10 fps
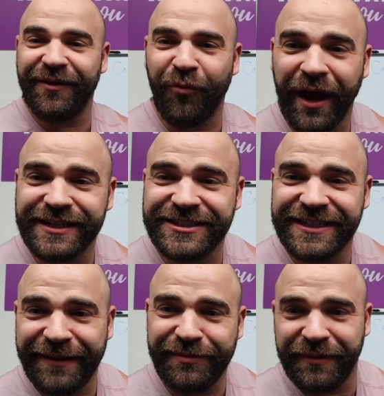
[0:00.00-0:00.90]
Why is she
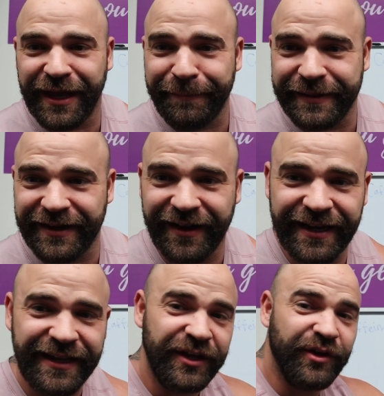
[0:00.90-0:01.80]
keeping me up at
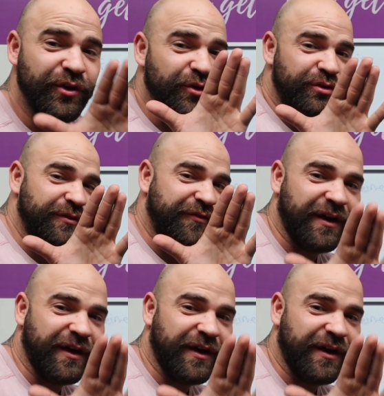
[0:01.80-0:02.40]
night? Who the